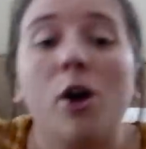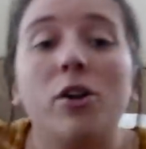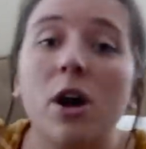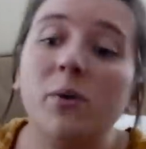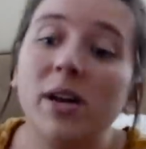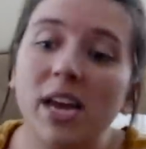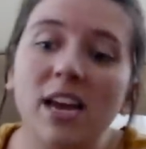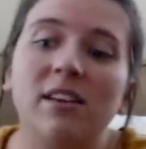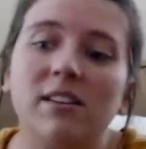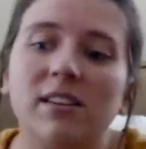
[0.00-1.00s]
No, it
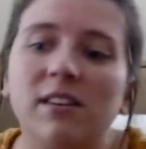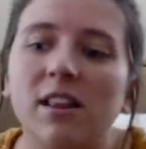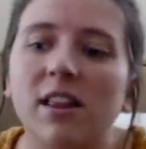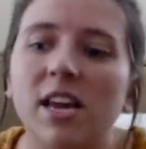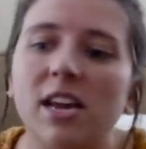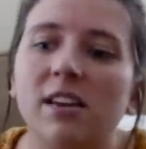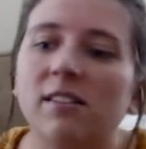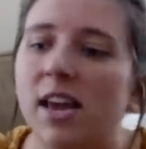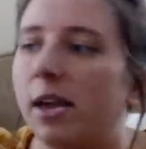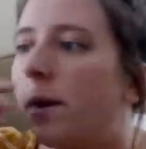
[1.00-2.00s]
is, because the thing is,
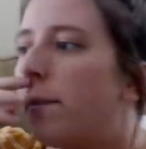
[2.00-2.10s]
like,